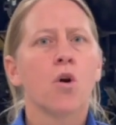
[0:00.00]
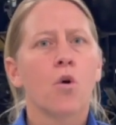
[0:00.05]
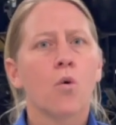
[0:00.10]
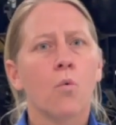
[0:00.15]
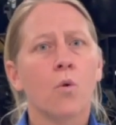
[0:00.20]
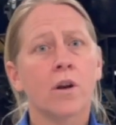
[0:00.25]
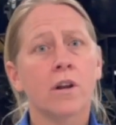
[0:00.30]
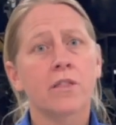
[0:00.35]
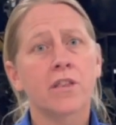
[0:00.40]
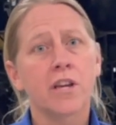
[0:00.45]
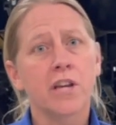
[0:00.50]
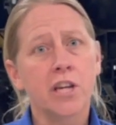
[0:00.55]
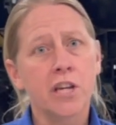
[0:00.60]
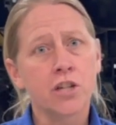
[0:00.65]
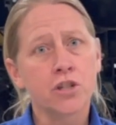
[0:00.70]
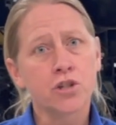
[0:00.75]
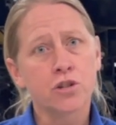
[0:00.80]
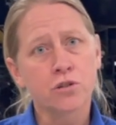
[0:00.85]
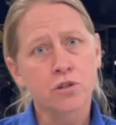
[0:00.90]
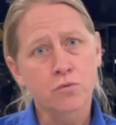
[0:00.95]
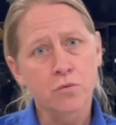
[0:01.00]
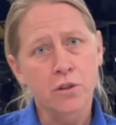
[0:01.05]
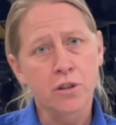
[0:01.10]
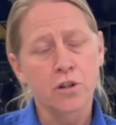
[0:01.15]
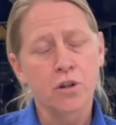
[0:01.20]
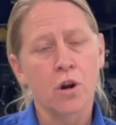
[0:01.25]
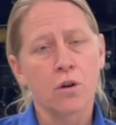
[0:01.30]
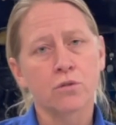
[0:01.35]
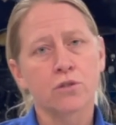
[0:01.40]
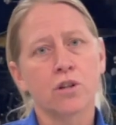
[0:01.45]
One of the issues with the
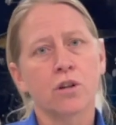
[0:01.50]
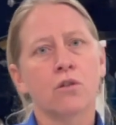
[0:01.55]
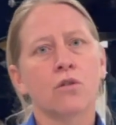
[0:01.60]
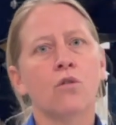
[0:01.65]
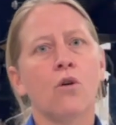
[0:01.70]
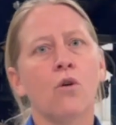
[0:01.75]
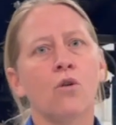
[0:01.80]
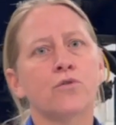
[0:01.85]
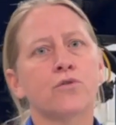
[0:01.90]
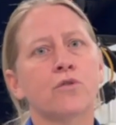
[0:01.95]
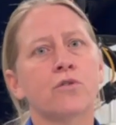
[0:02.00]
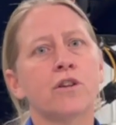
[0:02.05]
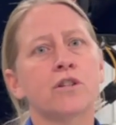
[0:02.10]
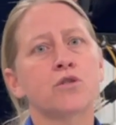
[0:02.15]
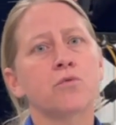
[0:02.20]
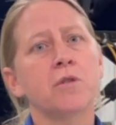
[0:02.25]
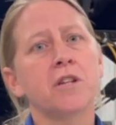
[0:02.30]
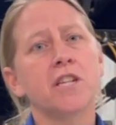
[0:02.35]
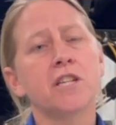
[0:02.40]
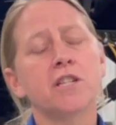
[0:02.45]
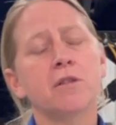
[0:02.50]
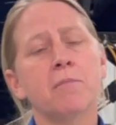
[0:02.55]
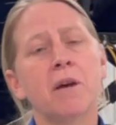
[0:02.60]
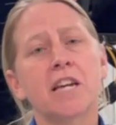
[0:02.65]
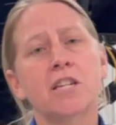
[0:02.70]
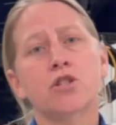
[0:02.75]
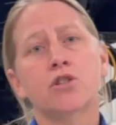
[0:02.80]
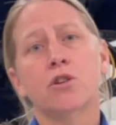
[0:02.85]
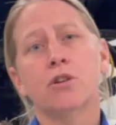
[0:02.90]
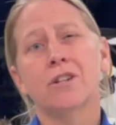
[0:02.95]
no-till Coulter is we need to
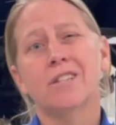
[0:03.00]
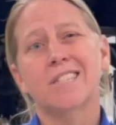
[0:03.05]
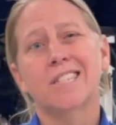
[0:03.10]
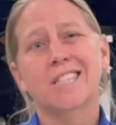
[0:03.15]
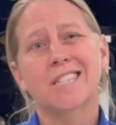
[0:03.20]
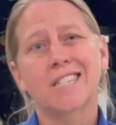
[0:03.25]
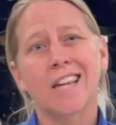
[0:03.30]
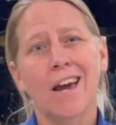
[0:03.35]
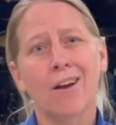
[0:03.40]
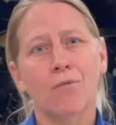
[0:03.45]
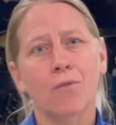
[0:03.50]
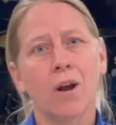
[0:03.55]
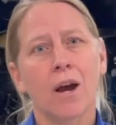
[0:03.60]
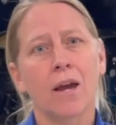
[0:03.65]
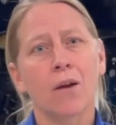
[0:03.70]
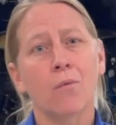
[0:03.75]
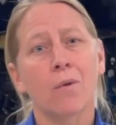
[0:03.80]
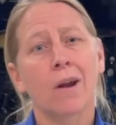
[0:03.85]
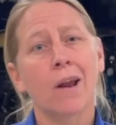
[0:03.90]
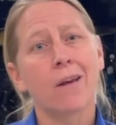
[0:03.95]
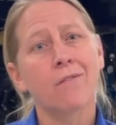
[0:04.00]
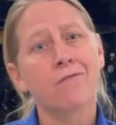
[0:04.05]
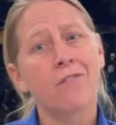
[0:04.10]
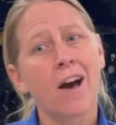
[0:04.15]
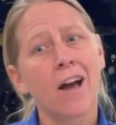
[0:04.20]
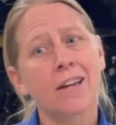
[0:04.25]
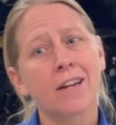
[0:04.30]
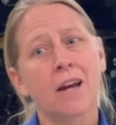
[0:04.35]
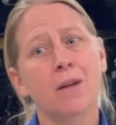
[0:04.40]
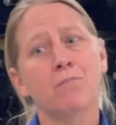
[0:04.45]
make sure it's set right. What I
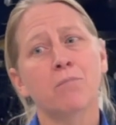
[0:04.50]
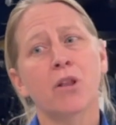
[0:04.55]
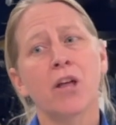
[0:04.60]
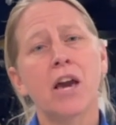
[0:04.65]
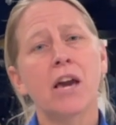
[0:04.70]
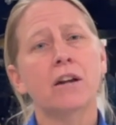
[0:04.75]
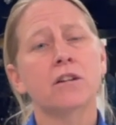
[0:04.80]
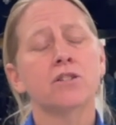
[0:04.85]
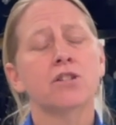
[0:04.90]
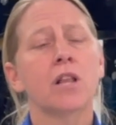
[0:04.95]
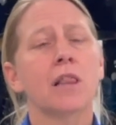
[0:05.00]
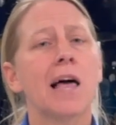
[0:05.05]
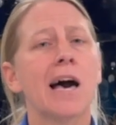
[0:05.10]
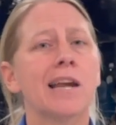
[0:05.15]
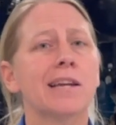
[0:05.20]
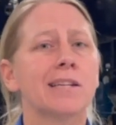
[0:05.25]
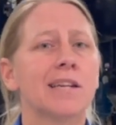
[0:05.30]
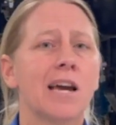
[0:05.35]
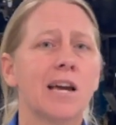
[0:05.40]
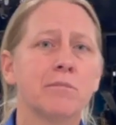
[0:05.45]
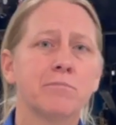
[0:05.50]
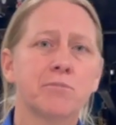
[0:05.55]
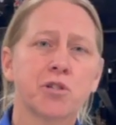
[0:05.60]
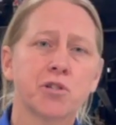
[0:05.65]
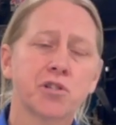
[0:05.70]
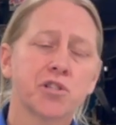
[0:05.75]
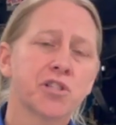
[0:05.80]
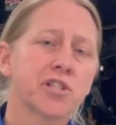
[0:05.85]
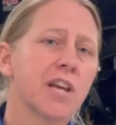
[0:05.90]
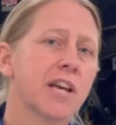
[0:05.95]
find on planters, a lot of times they're
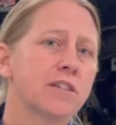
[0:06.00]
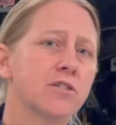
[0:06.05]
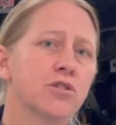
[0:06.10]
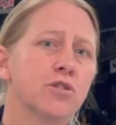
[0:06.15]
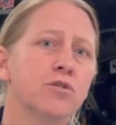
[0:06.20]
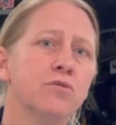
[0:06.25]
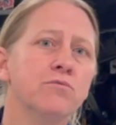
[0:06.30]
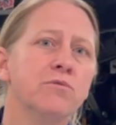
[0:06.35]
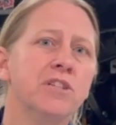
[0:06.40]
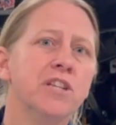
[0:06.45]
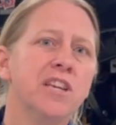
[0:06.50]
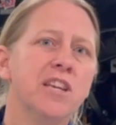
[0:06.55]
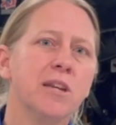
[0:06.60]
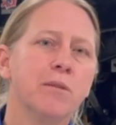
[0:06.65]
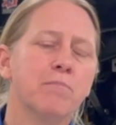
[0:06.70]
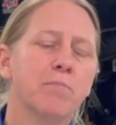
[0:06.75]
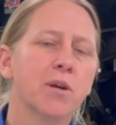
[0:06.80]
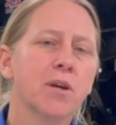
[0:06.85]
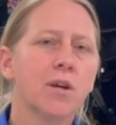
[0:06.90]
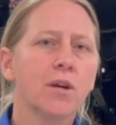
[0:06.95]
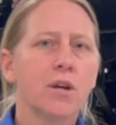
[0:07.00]
set too deep.